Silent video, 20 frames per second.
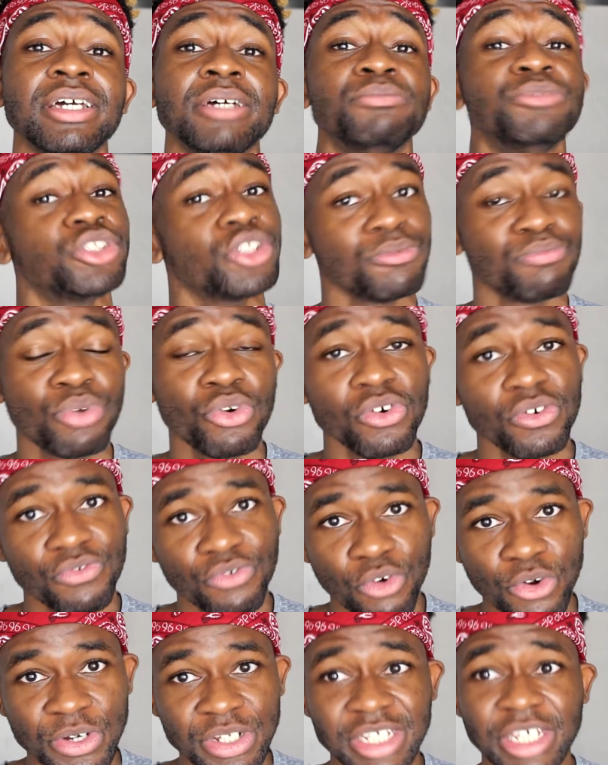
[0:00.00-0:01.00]
support
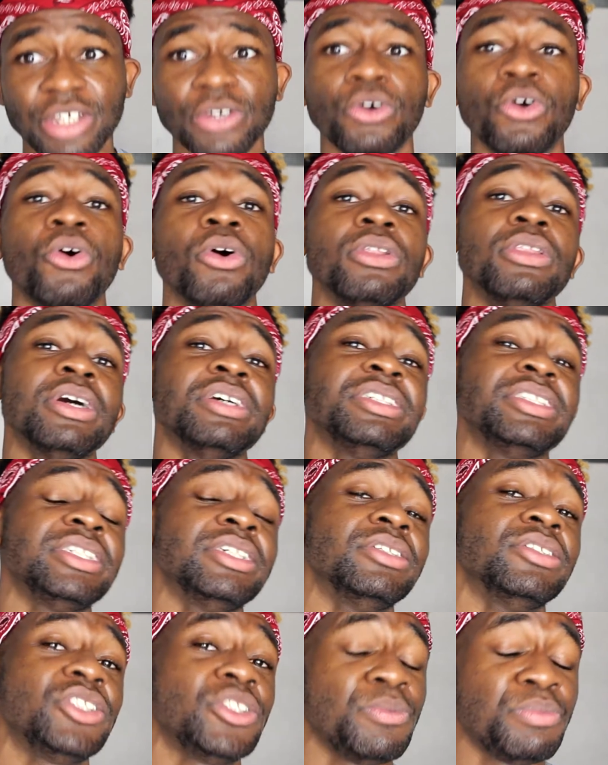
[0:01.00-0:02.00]
4G or
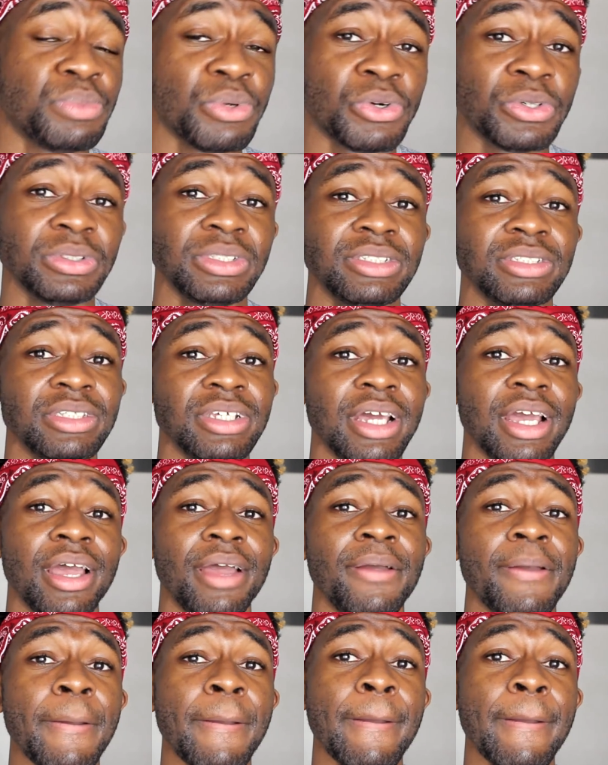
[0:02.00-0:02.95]
doesn't support the